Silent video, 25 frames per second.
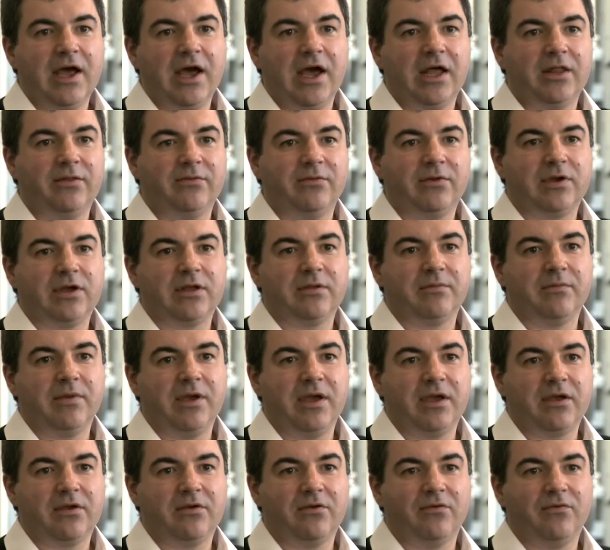and we can
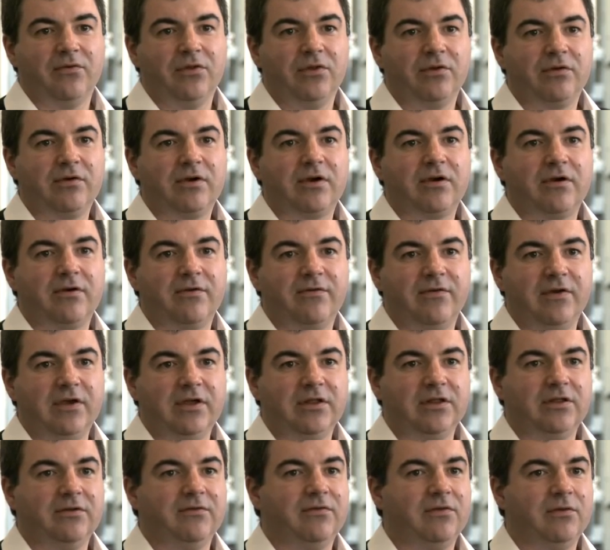make
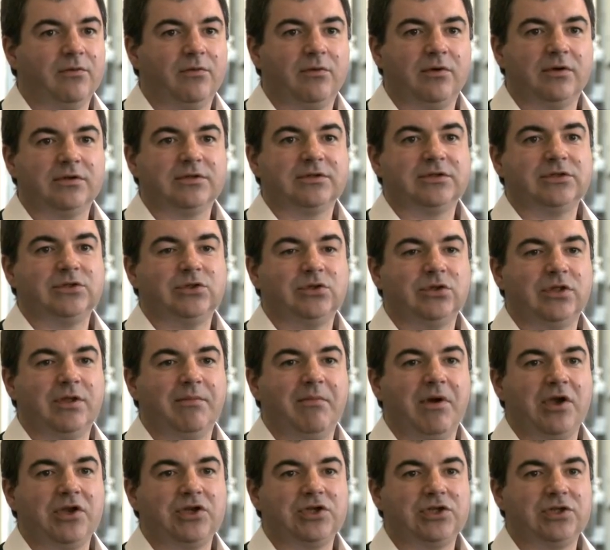fluorographene if you want
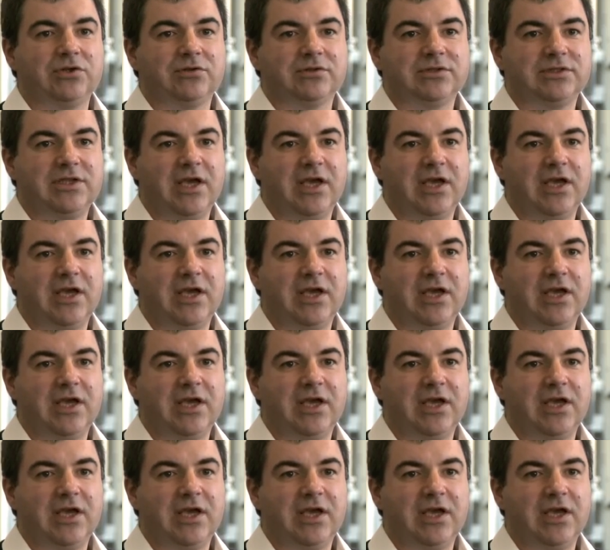two-dimensional